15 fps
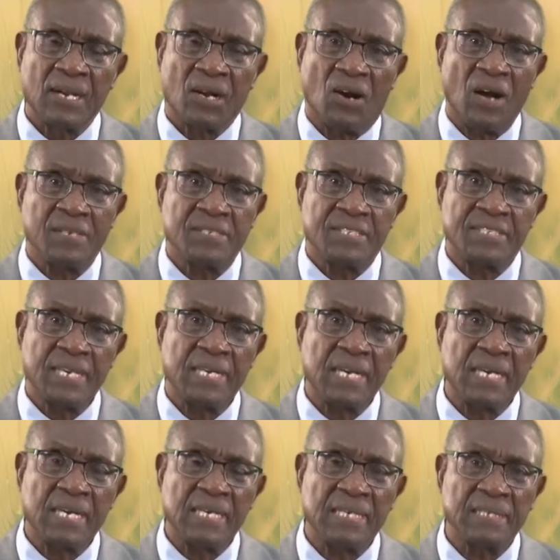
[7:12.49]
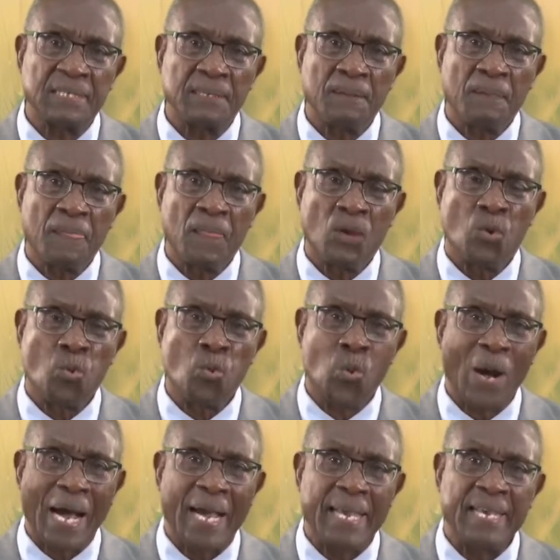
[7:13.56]
Consider
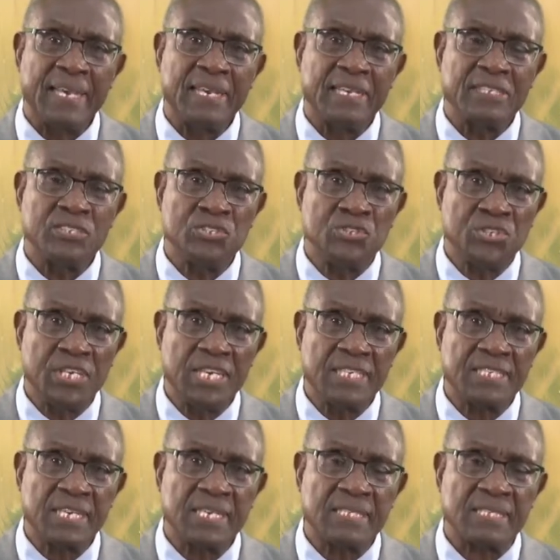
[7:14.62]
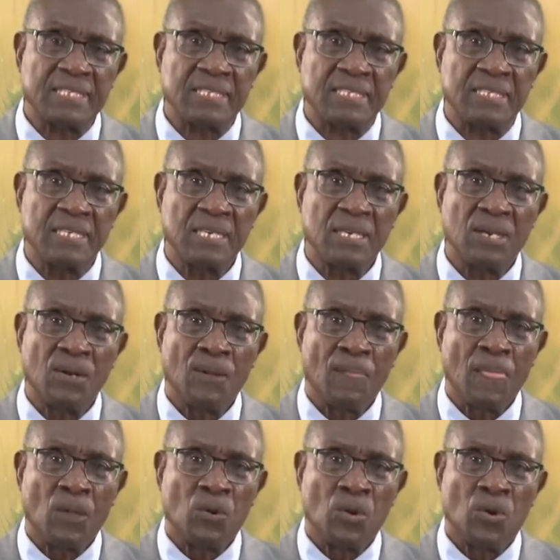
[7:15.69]
why Jesus
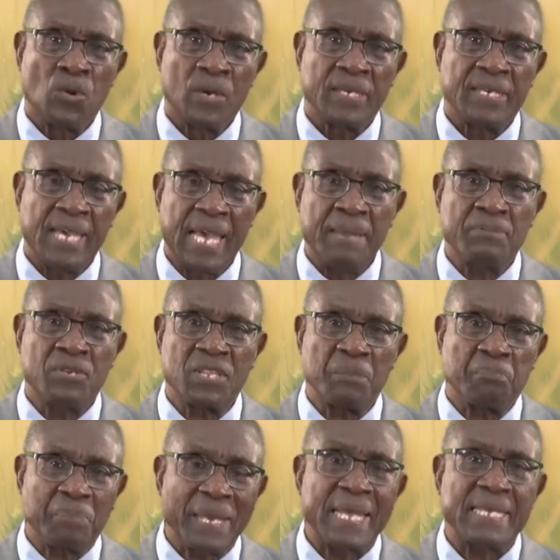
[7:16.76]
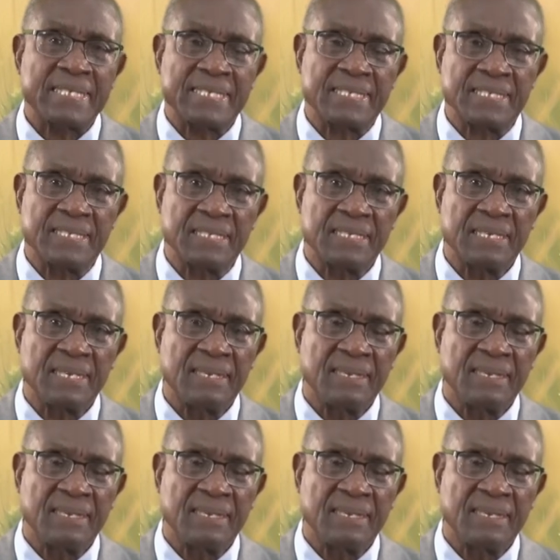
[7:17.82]
came to the place